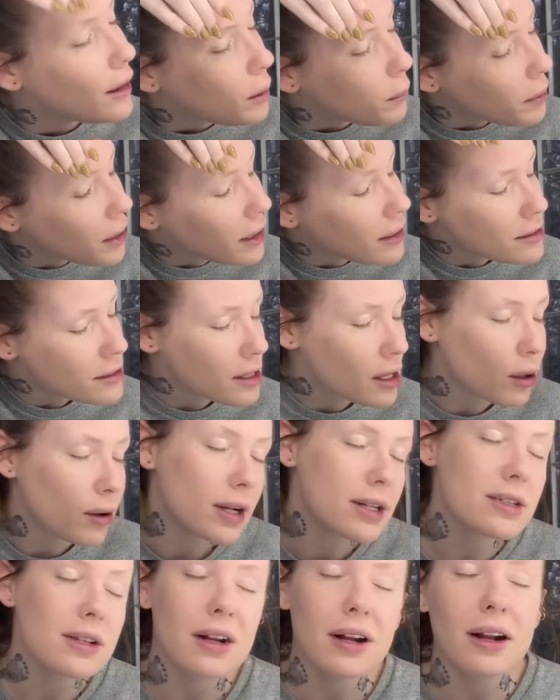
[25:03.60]
Because there
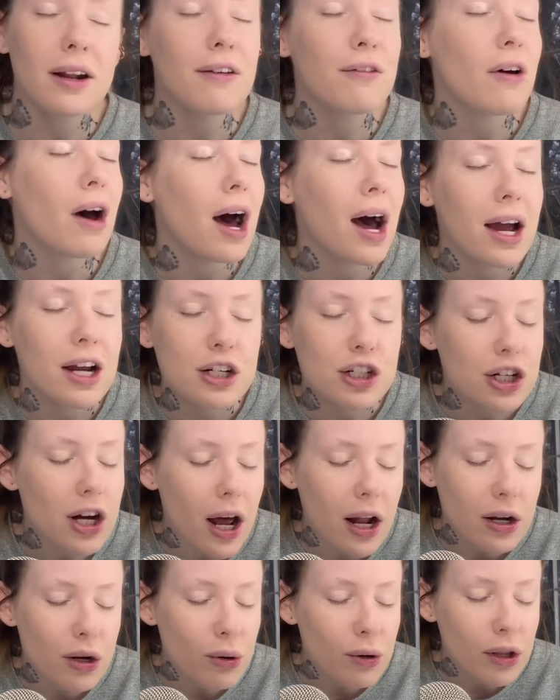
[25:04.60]
isn't enough
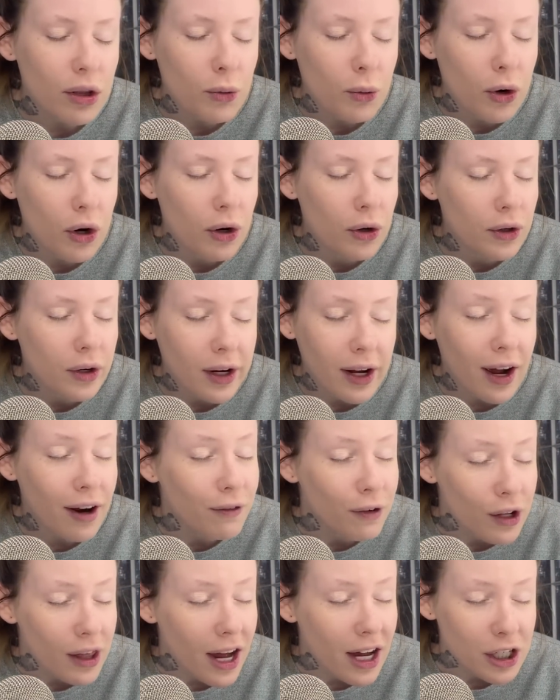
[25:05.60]
eyeshadow in the world to
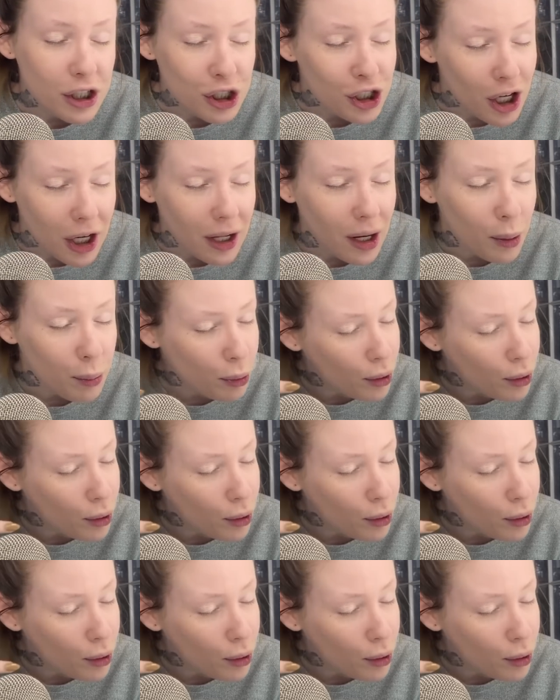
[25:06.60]
cover that shit up